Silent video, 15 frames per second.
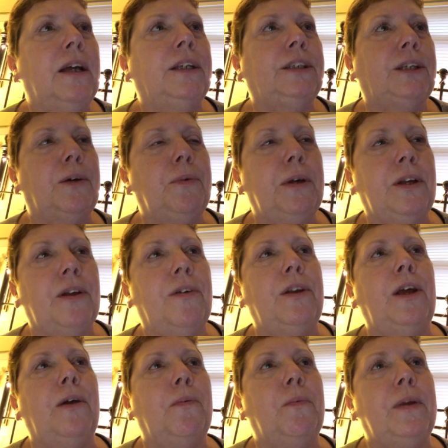So we could
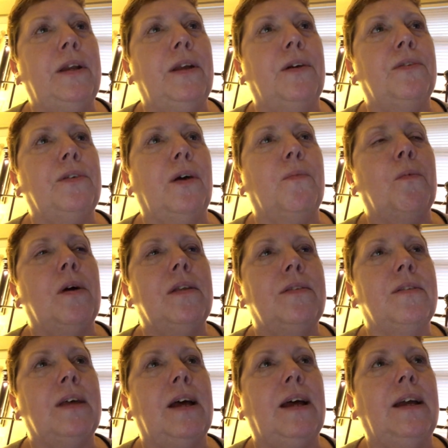only open windows on
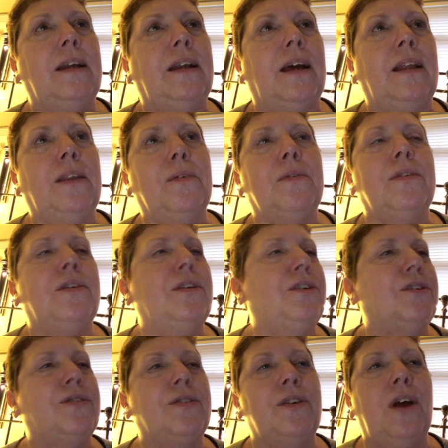one side, and there was
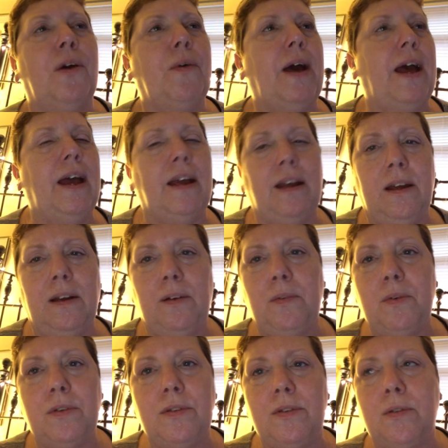just no air. It
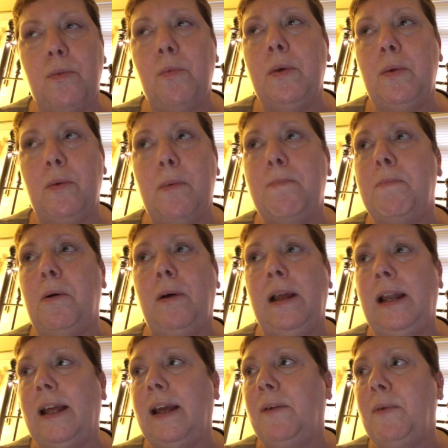was, we were
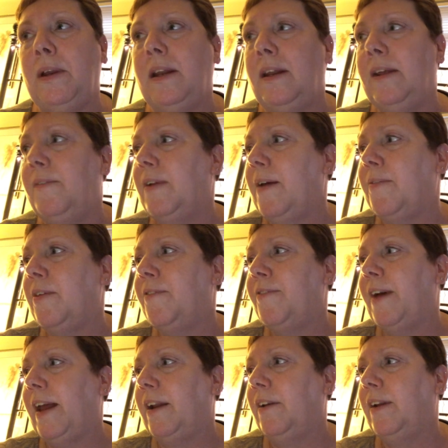boiling. We didn't even have the
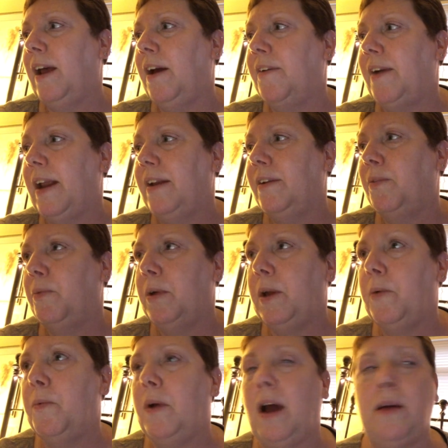fan on our end.
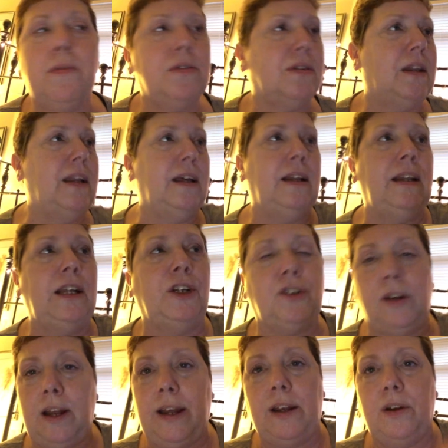We, I was li
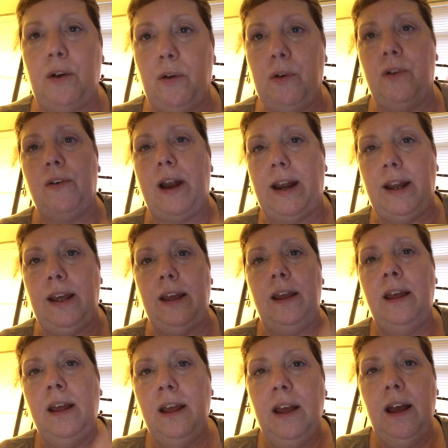literally like an old granny.
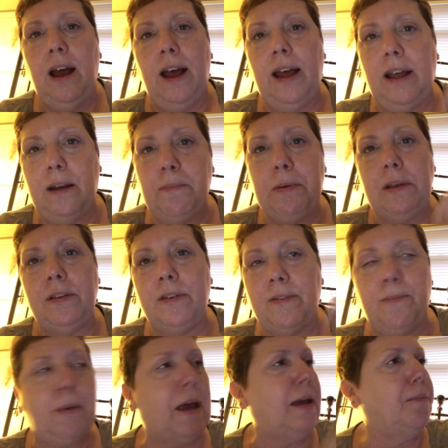I had a piece
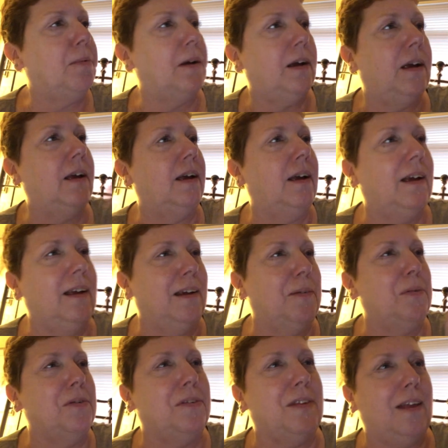of paper. I
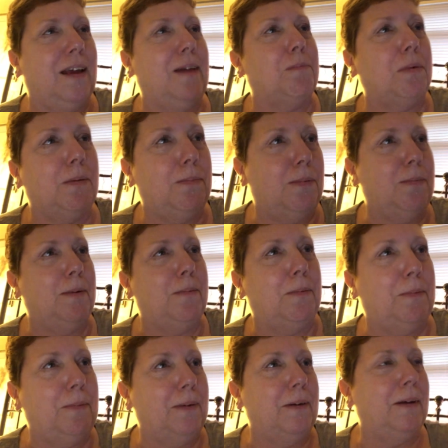was like, blah, blah, blah,
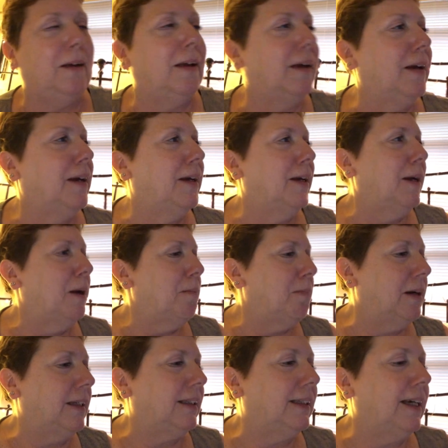blah, blah.
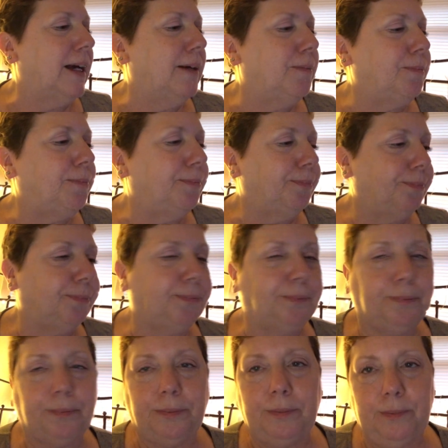But um,
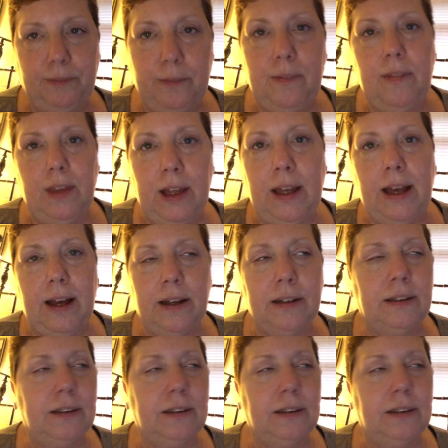yeah.